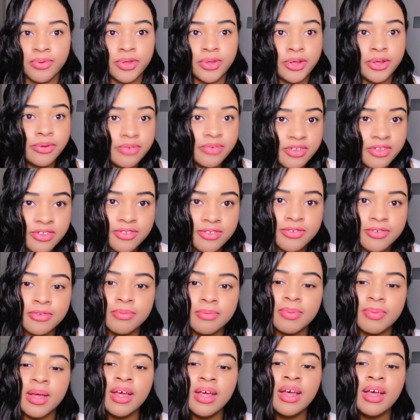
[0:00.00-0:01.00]
YouTube,
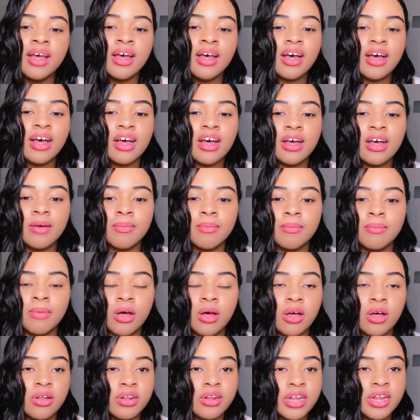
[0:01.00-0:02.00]

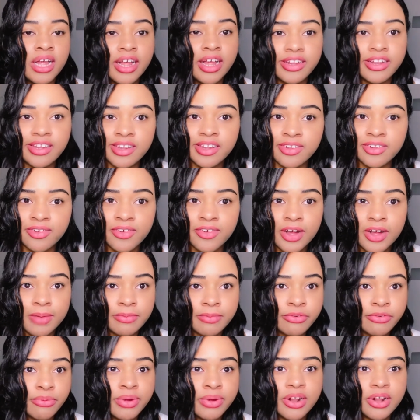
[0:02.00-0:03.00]
on
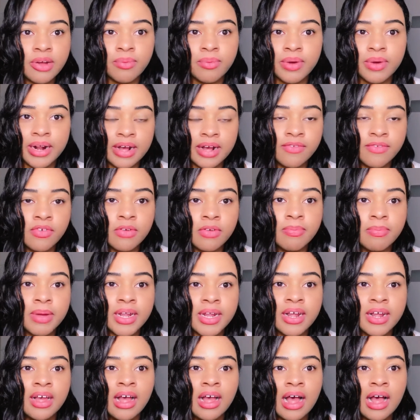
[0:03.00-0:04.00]
Instagram, Twitter, whatever,
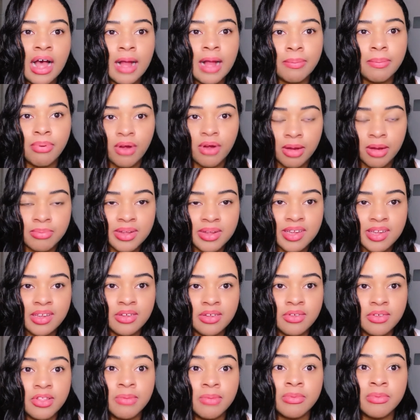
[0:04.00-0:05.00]
but I promise
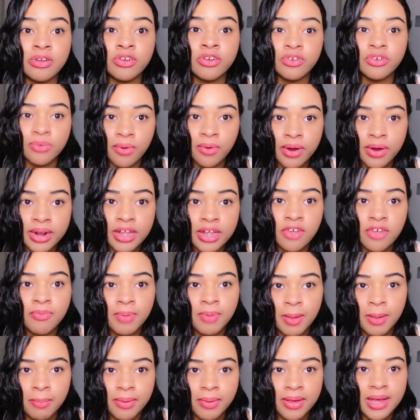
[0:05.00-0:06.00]
you the majority of
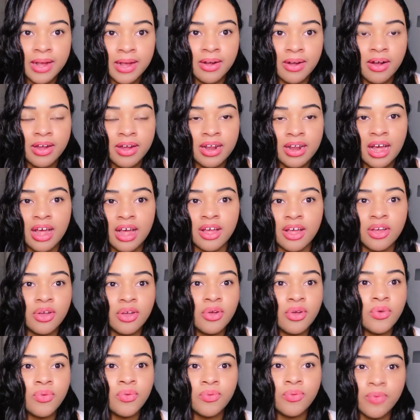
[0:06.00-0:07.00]
people here are not
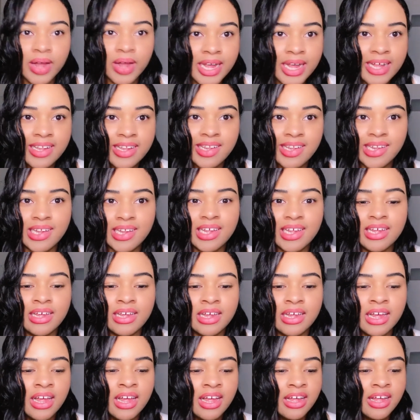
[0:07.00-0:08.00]

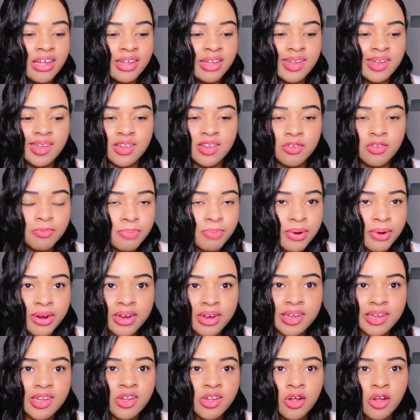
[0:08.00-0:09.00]
crazy, super
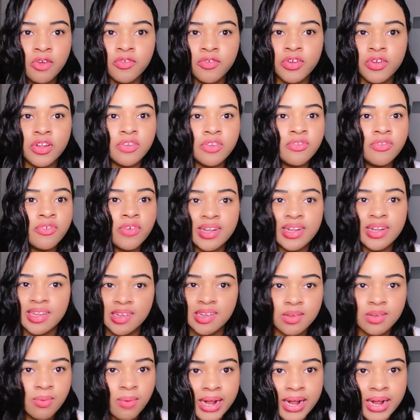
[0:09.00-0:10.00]
conservative,
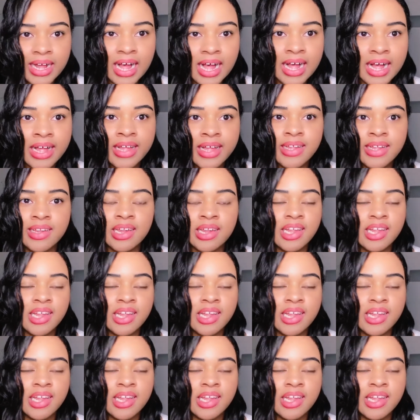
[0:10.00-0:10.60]
racist white guys.